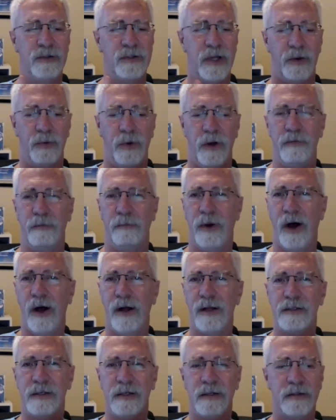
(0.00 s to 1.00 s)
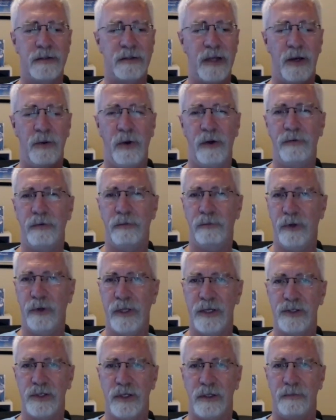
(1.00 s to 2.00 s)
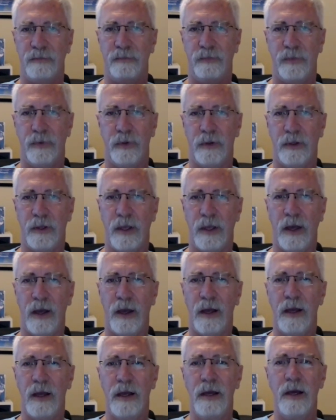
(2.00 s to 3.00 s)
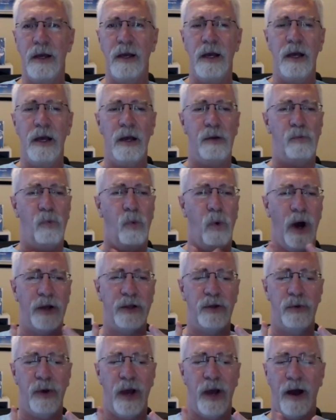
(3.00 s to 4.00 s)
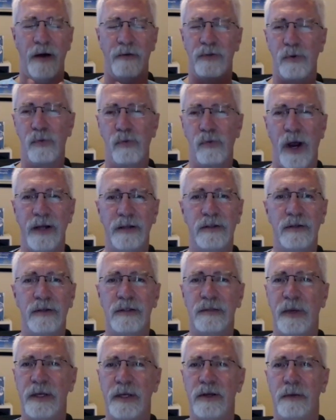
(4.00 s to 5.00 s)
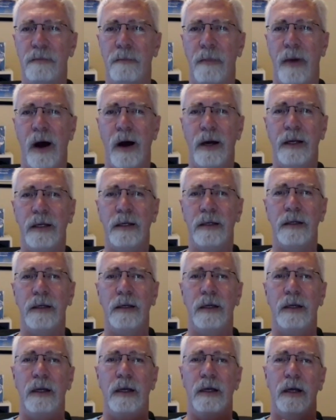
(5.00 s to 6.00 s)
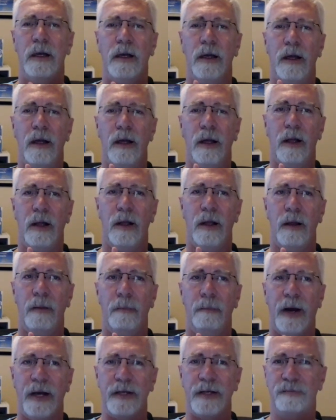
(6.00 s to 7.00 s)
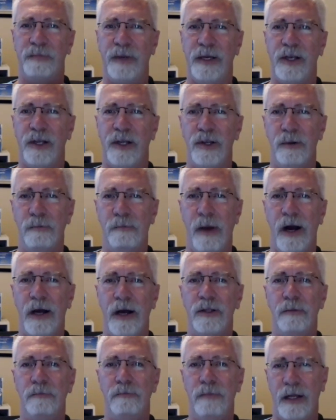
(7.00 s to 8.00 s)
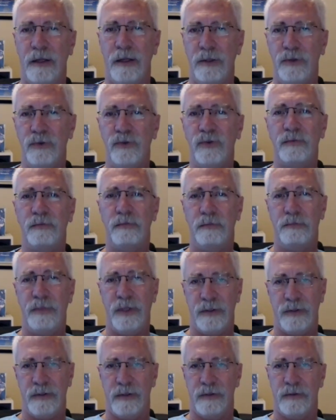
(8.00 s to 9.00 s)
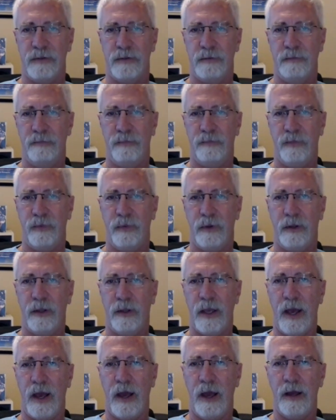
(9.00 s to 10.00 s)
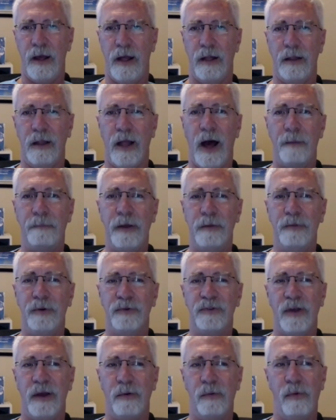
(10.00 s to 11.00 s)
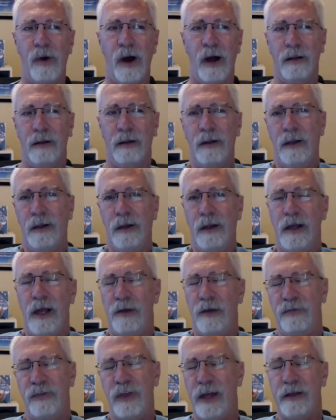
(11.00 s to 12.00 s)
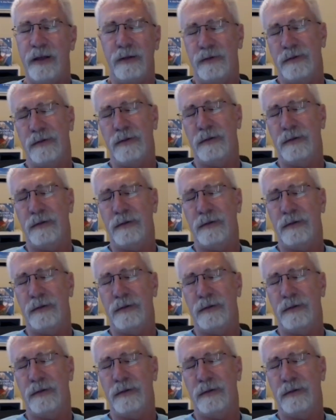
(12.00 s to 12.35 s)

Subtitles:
stay away from politics, stay away from religion, okay? While you have the right to speak your mind, by speaking your mind, you may lose business, okay? And a lot of people say, well, if they